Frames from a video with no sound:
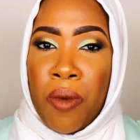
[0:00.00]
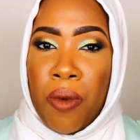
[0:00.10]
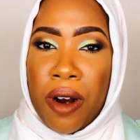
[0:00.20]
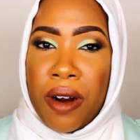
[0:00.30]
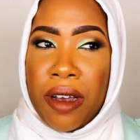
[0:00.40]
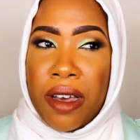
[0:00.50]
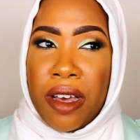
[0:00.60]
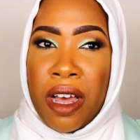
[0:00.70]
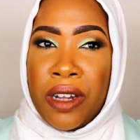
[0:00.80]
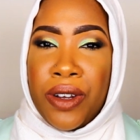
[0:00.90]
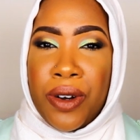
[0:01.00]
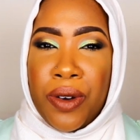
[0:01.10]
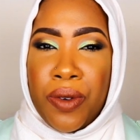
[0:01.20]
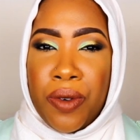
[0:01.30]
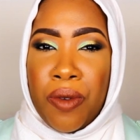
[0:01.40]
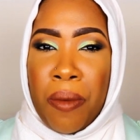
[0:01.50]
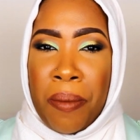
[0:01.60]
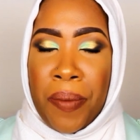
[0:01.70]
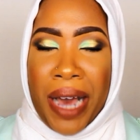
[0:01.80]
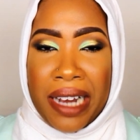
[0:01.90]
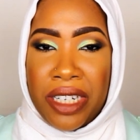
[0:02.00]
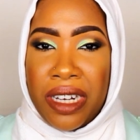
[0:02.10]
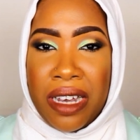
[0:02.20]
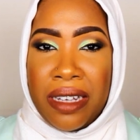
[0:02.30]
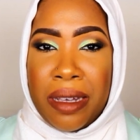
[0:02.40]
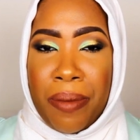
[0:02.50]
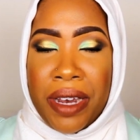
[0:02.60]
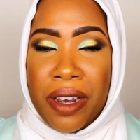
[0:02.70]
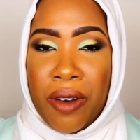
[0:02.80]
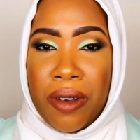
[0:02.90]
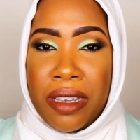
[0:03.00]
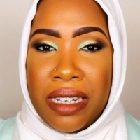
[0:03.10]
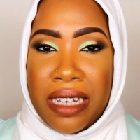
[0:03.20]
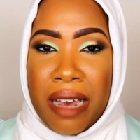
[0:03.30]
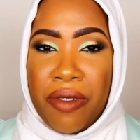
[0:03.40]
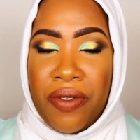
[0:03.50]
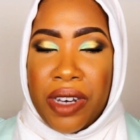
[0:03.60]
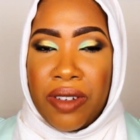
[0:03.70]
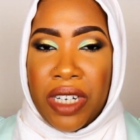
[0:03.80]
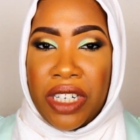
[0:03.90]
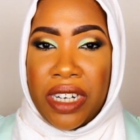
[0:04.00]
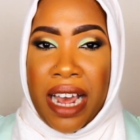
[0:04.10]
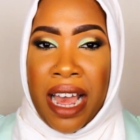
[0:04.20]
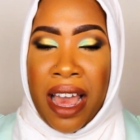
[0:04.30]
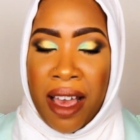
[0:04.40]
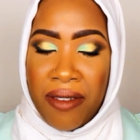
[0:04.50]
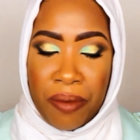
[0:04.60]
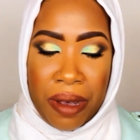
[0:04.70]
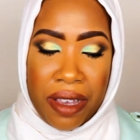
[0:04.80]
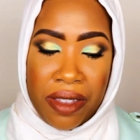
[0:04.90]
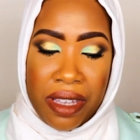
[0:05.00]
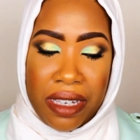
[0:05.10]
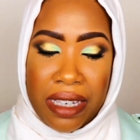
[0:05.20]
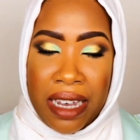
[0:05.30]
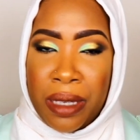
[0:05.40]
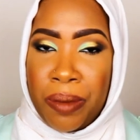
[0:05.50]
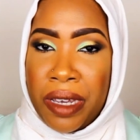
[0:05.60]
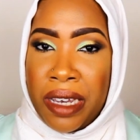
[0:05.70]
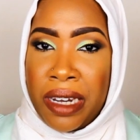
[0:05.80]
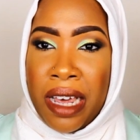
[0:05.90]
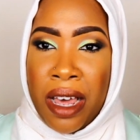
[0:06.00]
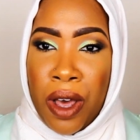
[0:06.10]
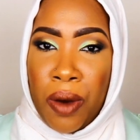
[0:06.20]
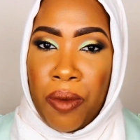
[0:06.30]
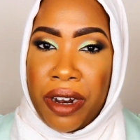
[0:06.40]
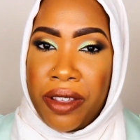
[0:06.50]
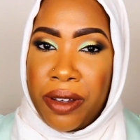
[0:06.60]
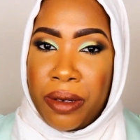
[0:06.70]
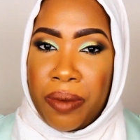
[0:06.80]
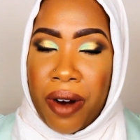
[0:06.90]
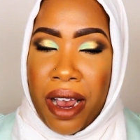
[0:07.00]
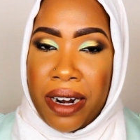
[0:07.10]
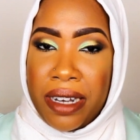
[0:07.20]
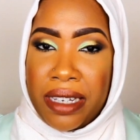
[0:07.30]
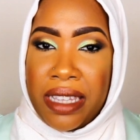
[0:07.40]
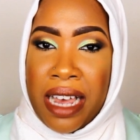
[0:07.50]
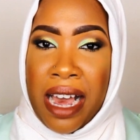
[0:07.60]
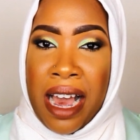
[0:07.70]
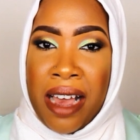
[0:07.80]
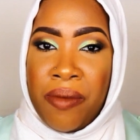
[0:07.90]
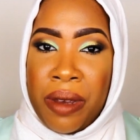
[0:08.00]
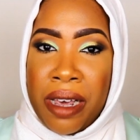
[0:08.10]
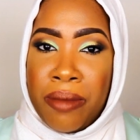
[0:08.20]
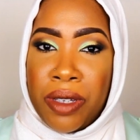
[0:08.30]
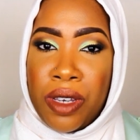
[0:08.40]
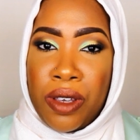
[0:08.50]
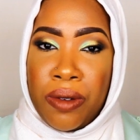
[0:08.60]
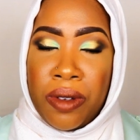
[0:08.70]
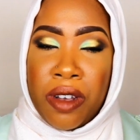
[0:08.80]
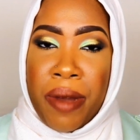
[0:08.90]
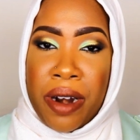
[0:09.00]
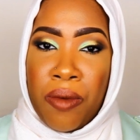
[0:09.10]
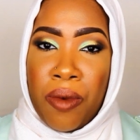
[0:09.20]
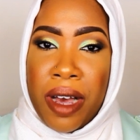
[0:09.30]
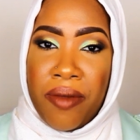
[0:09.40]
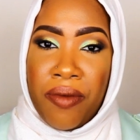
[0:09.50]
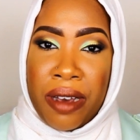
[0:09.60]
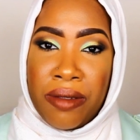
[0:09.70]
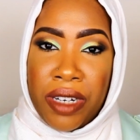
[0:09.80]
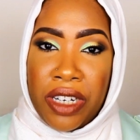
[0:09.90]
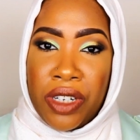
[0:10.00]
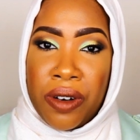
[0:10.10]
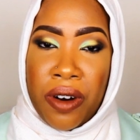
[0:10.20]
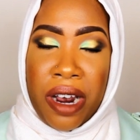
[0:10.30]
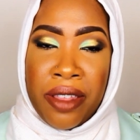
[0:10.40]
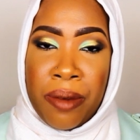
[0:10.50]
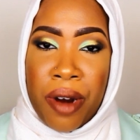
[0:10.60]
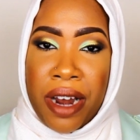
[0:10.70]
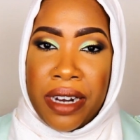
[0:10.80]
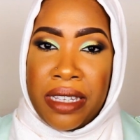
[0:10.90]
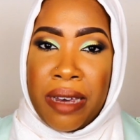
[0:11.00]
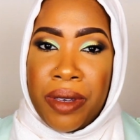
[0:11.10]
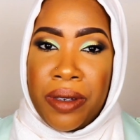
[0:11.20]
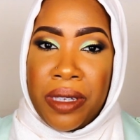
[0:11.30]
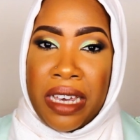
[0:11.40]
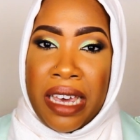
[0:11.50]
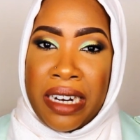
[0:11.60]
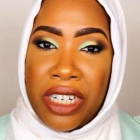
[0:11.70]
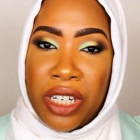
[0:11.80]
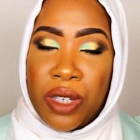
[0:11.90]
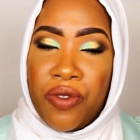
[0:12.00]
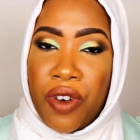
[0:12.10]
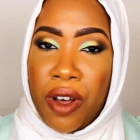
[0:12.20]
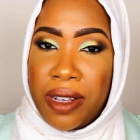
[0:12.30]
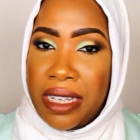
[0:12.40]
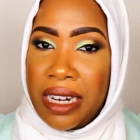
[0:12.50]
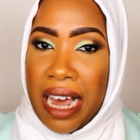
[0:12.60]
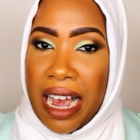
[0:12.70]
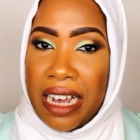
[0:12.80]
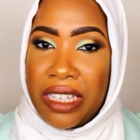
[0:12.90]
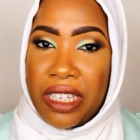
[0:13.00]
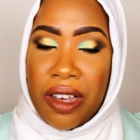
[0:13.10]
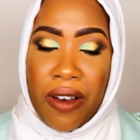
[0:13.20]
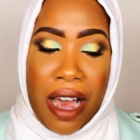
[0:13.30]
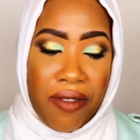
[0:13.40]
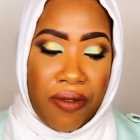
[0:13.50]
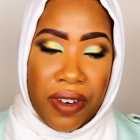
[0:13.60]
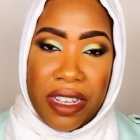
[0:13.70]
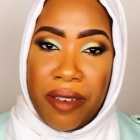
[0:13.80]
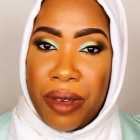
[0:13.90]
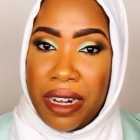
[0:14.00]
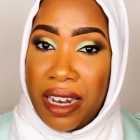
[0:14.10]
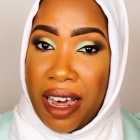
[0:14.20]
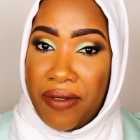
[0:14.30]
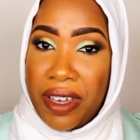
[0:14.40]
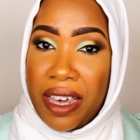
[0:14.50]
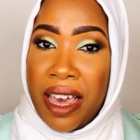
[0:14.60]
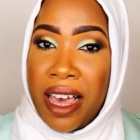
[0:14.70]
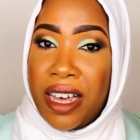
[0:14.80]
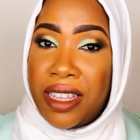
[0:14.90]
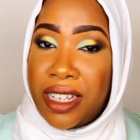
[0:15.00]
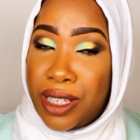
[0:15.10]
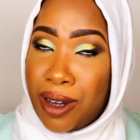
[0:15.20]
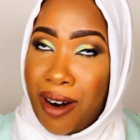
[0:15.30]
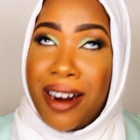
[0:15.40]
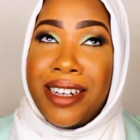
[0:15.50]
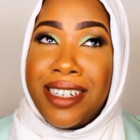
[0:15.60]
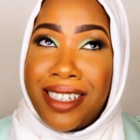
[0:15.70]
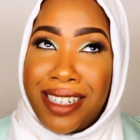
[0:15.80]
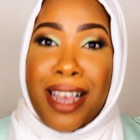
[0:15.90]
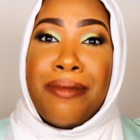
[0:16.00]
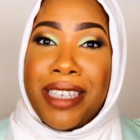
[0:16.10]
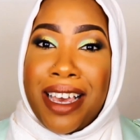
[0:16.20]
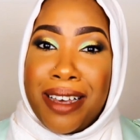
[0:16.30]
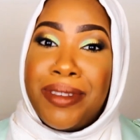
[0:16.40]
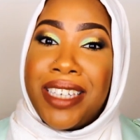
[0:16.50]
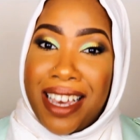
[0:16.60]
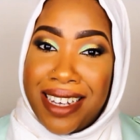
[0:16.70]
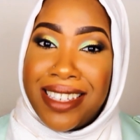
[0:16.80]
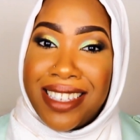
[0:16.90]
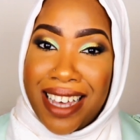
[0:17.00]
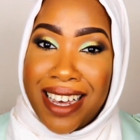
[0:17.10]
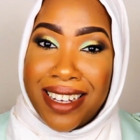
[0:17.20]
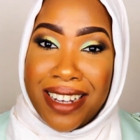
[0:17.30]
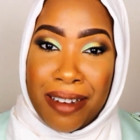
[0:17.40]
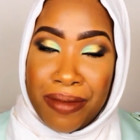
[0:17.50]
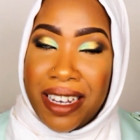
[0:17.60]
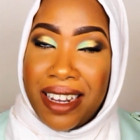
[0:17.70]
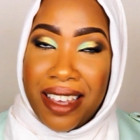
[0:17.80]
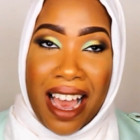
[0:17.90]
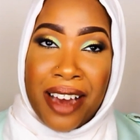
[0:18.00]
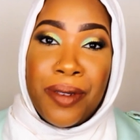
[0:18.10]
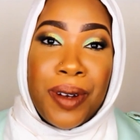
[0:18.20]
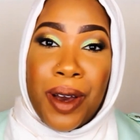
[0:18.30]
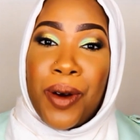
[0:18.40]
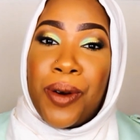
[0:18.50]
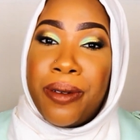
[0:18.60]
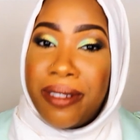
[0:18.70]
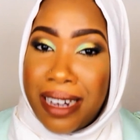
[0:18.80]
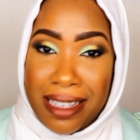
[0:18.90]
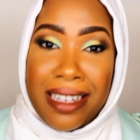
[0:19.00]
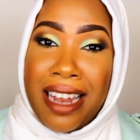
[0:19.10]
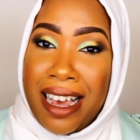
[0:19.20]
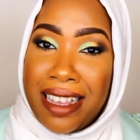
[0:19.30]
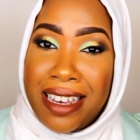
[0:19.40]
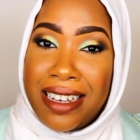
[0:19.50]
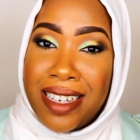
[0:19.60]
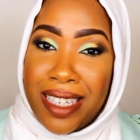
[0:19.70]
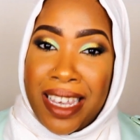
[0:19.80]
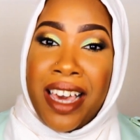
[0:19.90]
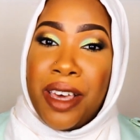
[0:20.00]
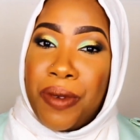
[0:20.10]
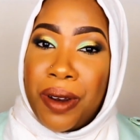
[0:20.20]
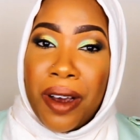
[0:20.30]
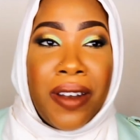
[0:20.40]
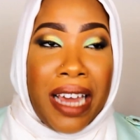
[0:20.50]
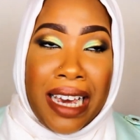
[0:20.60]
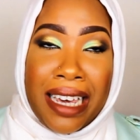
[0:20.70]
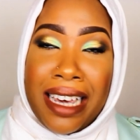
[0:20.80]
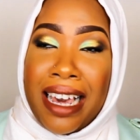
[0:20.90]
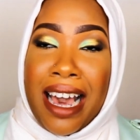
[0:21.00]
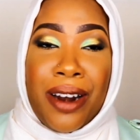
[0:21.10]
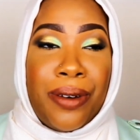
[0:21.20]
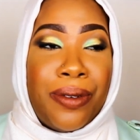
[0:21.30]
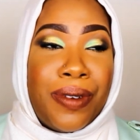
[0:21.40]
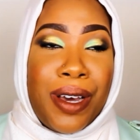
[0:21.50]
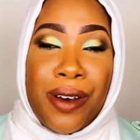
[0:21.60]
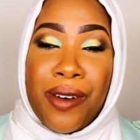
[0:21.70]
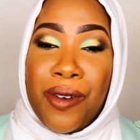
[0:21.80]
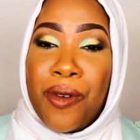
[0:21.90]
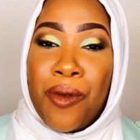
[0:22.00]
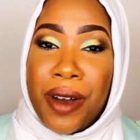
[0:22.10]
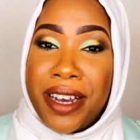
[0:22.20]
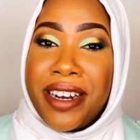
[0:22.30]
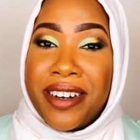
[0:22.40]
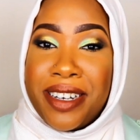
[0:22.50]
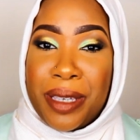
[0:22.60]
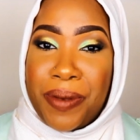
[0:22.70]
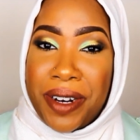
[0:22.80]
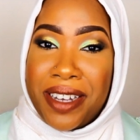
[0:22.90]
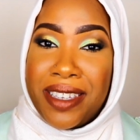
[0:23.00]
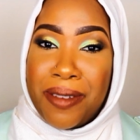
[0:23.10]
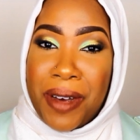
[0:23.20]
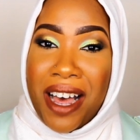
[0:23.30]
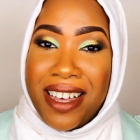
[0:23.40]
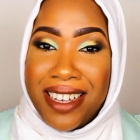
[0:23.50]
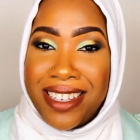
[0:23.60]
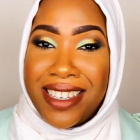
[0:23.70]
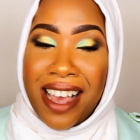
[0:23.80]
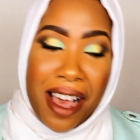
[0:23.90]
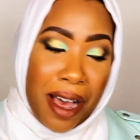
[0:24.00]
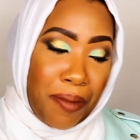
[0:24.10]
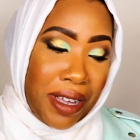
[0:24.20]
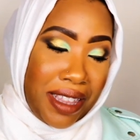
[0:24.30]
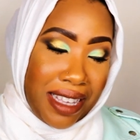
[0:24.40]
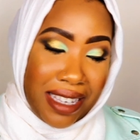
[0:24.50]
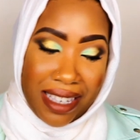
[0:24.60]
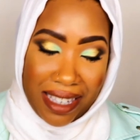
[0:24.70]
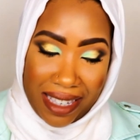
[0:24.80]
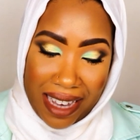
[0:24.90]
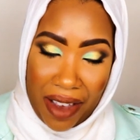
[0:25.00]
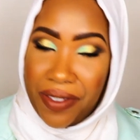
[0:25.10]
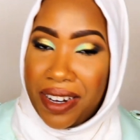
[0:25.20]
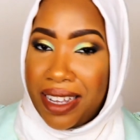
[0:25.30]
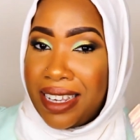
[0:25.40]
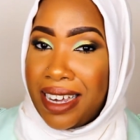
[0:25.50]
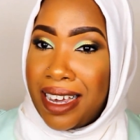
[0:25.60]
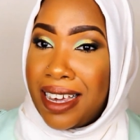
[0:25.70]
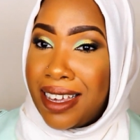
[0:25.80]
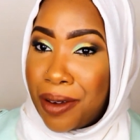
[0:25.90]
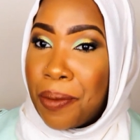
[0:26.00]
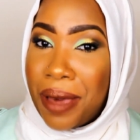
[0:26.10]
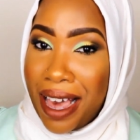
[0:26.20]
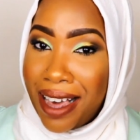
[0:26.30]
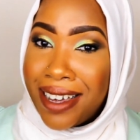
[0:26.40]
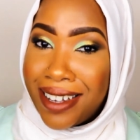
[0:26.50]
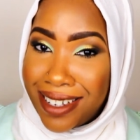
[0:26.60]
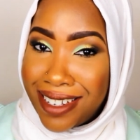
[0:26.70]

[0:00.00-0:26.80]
work a little botchy depending on the type of foundation I have, but this has been one of those products that I have been able to use no matter what foundation or other products I'm using, and it just falls in line. So I've really been loving the Tarte Shape Tape Tan Sand. I'm telling you, I don't know who doesn't like this. If you don't like it, I don't know what your experience was, but this is definitely bae.